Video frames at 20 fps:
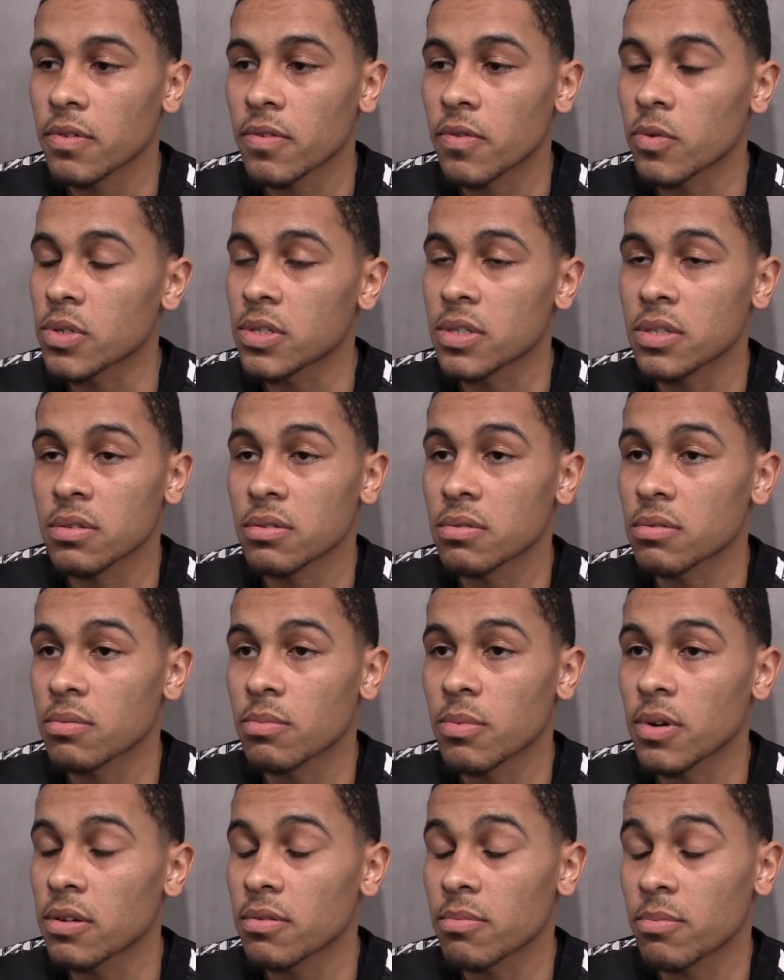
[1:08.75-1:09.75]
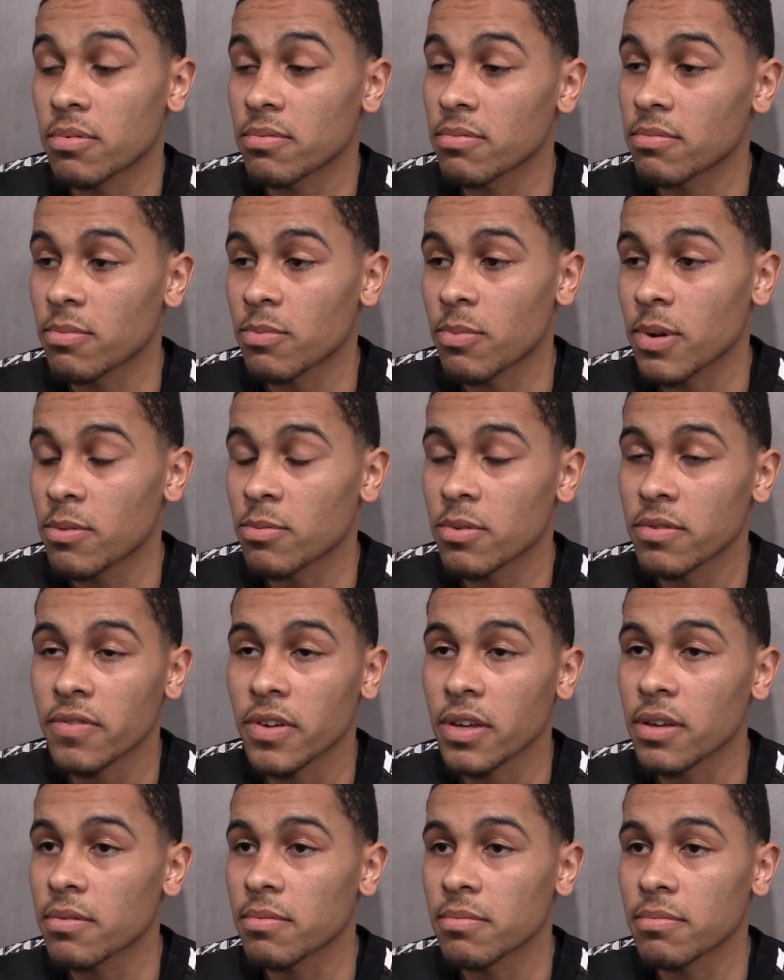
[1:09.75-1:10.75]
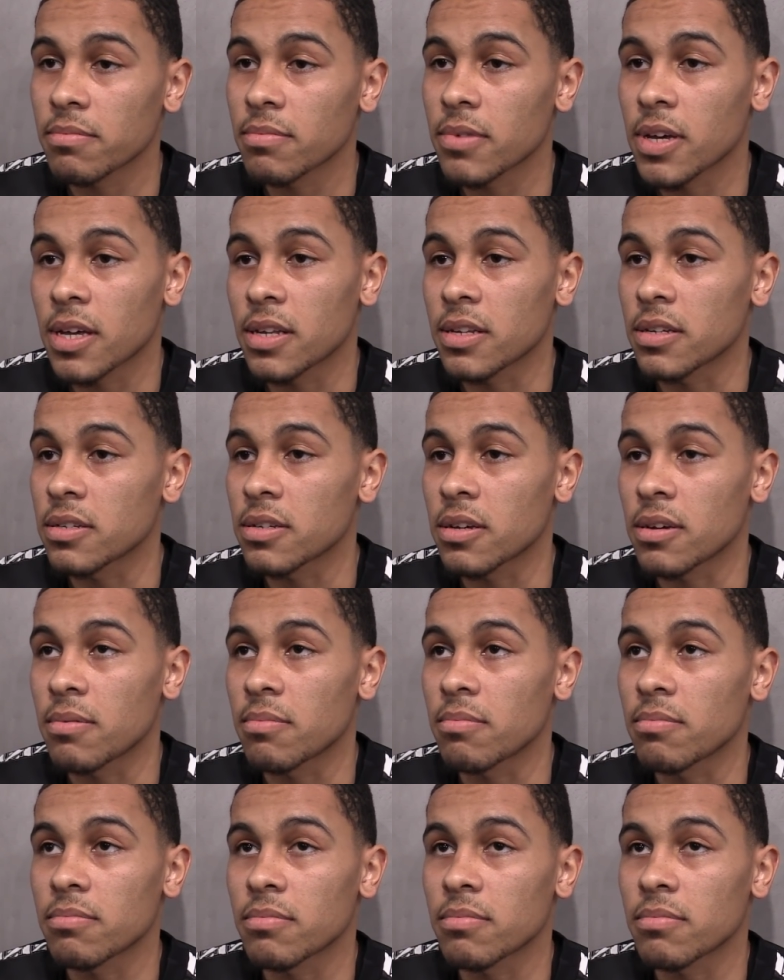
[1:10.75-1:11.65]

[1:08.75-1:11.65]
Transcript: went with it, and yeah.